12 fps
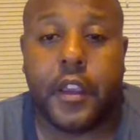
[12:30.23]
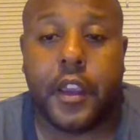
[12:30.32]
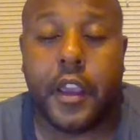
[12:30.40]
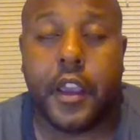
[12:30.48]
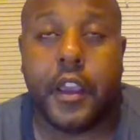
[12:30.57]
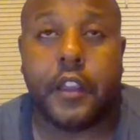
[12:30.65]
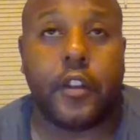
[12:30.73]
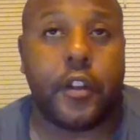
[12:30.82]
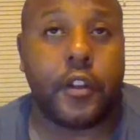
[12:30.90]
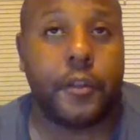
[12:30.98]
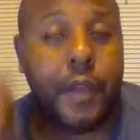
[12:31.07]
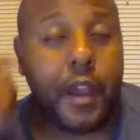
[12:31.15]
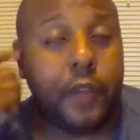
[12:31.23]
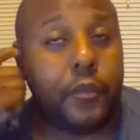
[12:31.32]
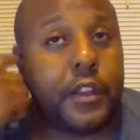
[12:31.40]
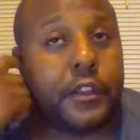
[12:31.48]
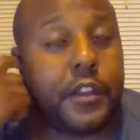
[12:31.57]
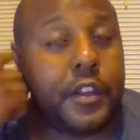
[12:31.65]
and learn about
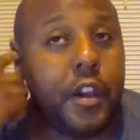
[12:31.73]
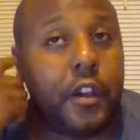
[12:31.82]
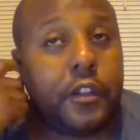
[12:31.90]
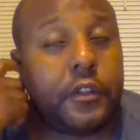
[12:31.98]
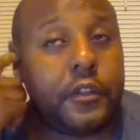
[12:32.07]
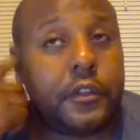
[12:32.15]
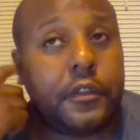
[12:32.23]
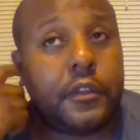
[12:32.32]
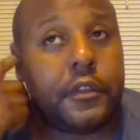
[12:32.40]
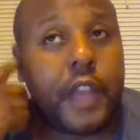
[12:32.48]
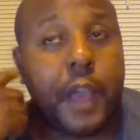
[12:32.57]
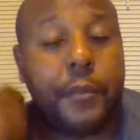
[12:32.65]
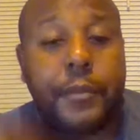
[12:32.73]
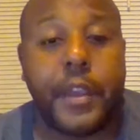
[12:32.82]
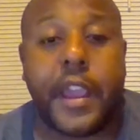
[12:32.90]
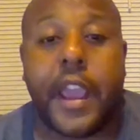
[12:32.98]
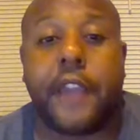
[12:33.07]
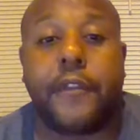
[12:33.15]
what, type of
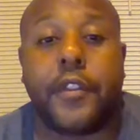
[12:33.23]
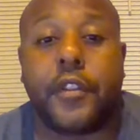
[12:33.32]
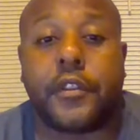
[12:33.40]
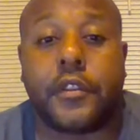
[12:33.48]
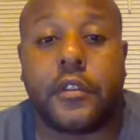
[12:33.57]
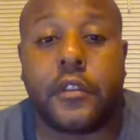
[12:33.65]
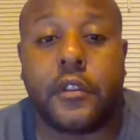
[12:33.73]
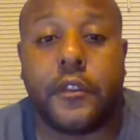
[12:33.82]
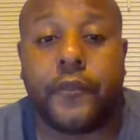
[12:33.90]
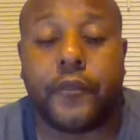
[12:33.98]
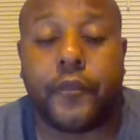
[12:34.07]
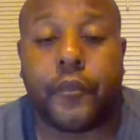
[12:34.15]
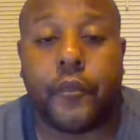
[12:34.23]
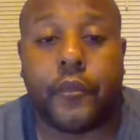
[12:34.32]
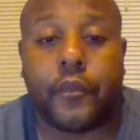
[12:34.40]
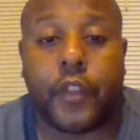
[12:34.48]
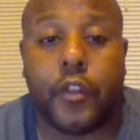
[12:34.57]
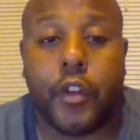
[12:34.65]
behaviors.
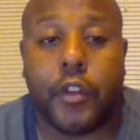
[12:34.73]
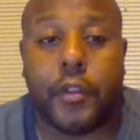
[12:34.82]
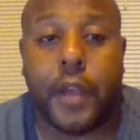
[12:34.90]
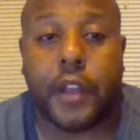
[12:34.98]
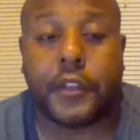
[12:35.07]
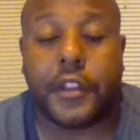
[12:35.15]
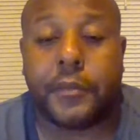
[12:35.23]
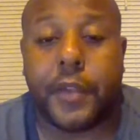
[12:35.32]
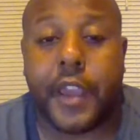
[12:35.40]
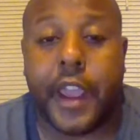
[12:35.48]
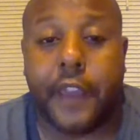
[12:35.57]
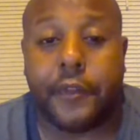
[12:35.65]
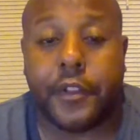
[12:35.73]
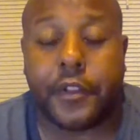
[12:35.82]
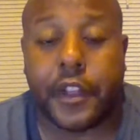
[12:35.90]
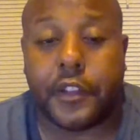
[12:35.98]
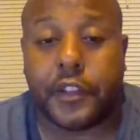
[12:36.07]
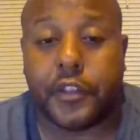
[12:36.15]
Learn about these behaviors
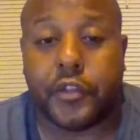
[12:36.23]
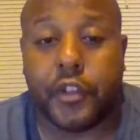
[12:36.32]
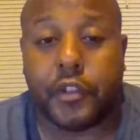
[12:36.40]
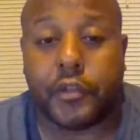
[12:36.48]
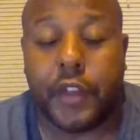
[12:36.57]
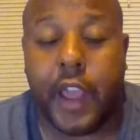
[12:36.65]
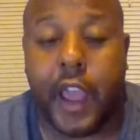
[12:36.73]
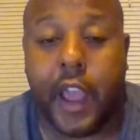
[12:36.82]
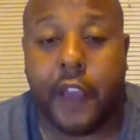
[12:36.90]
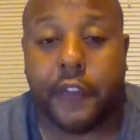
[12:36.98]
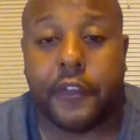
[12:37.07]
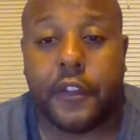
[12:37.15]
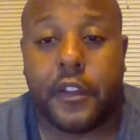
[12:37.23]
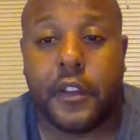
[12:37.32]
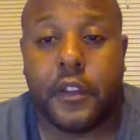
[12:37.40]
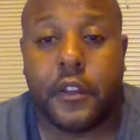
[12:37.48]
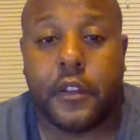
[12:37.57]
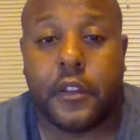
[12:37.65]
that these children have
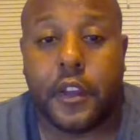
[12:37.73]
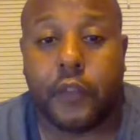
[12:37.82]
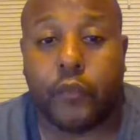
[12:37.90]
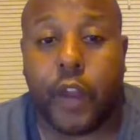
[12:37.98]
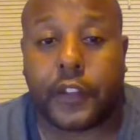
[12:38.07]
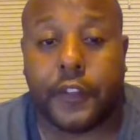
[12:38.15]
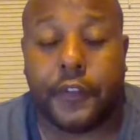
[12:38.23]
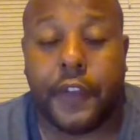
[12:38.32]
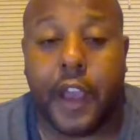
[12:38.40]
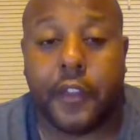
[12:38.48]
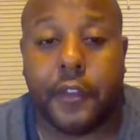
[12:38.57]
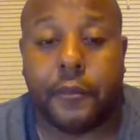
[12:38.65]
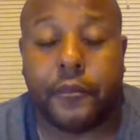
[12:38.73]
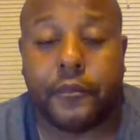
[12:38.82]
and rectify them,